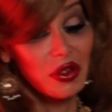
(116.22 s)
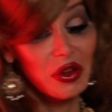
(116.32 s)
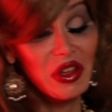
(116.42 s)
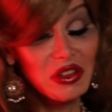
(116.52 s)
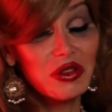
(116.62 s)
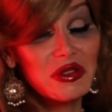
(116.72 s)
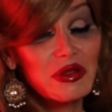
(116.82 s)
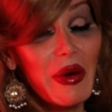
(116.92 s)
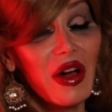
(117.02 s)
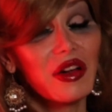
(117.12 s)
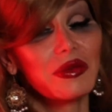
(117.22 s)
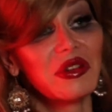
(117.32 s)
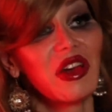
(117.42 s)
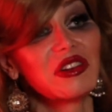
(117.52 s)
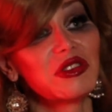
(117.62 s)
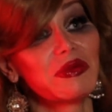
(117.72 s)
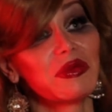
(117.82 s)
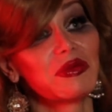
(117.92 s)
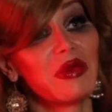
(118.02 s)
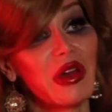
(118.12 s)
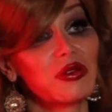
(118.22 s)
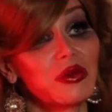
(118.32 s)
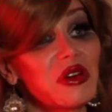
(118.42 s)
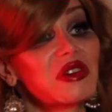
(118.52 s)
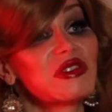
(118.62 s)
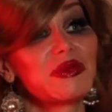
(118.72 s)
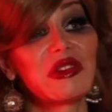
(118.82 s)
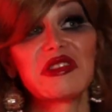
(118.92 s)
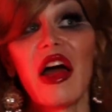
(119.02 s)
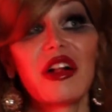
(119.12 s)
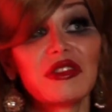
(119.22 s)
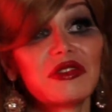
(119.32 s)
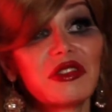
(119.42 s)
looking to inspire when I do my own work is myself.